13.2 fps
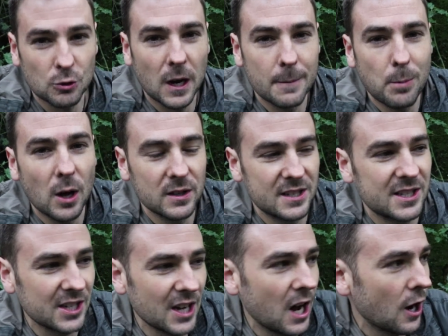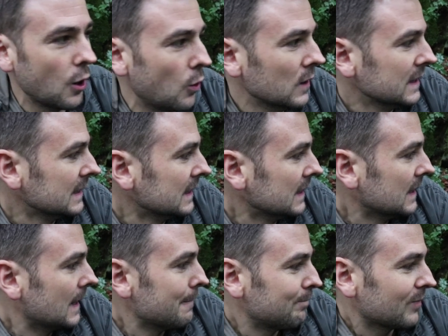tripod. So
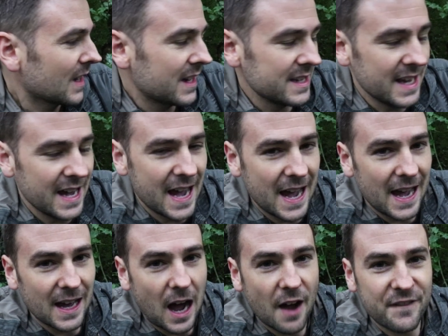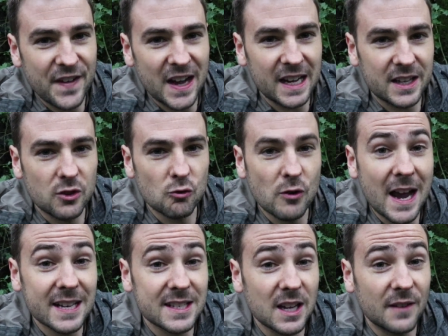yeah, I think the
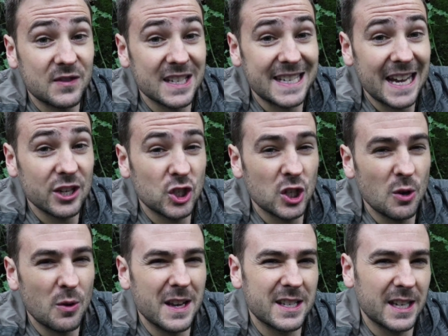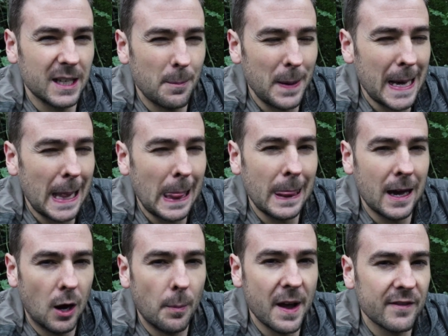rest of today's shoot is gonna be a
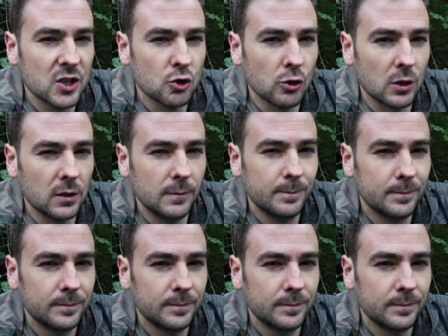little bit of a struggle.